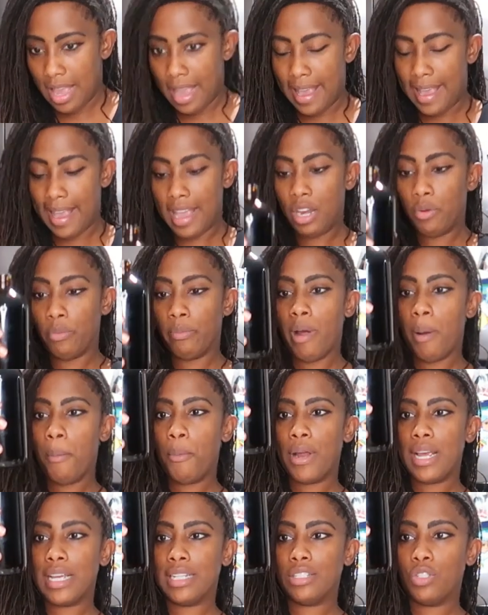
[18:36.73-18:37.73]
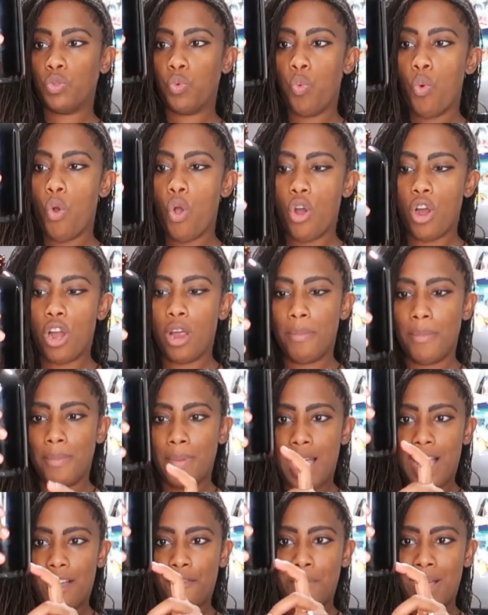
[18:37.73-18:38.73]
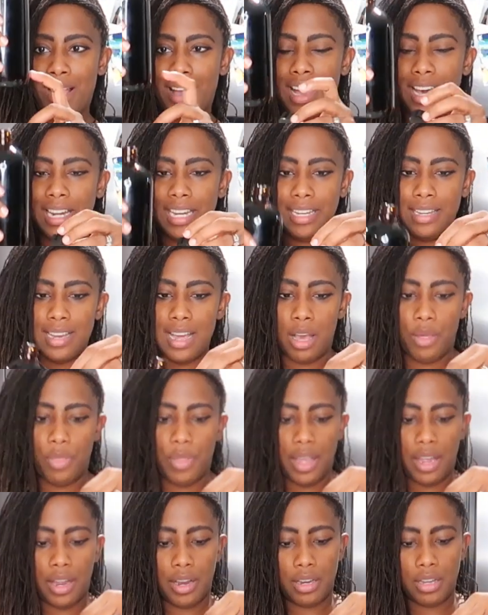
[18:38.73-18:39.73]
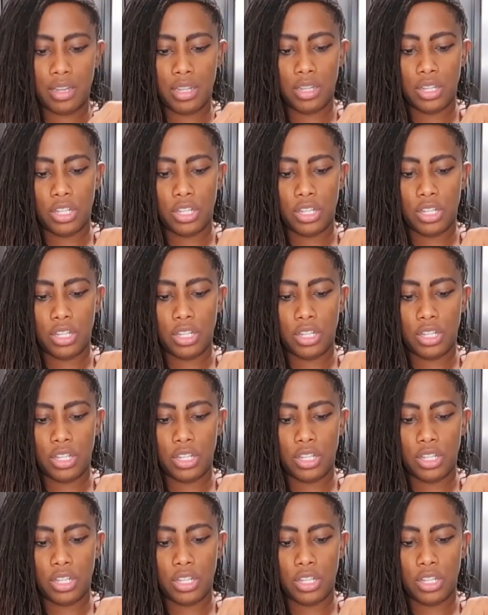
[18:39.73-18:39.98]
And remember, it's warm. I have my honey down there.